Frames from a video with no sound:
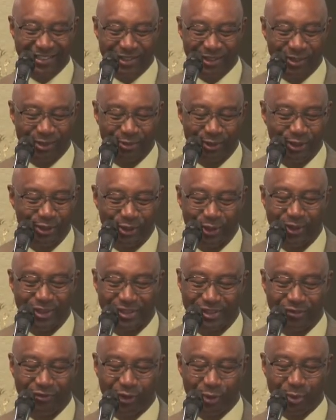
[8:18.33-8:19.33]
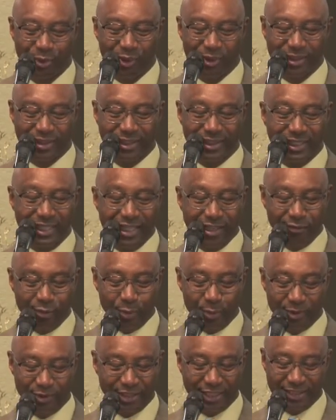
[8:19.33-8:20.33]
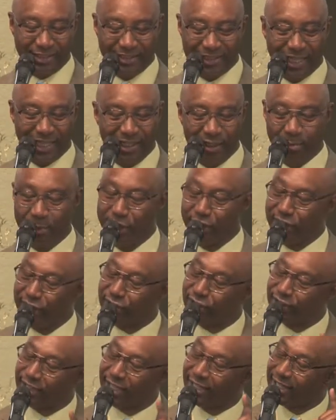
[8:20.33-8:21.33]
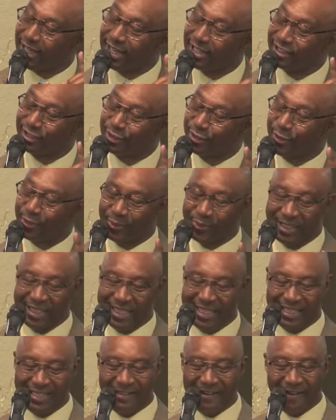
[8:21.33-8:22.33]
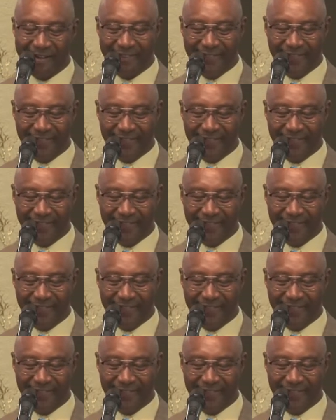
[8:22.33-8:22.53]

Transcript: you can rejoice if you wanted. The devil was excited, but that's not how the story ends.